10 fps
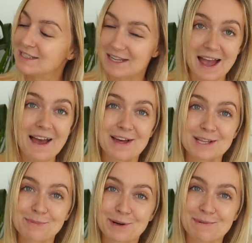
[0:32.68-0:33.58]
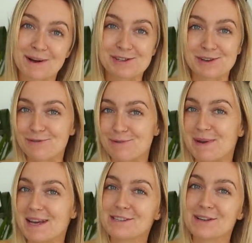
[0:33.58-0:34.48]
yeah, that's pretty much it for
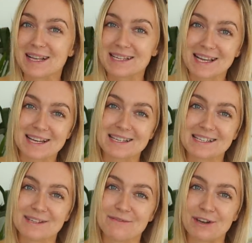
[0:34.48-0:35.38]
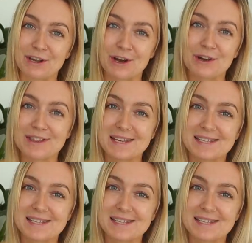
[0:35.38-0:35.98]
me. So let's get into the video.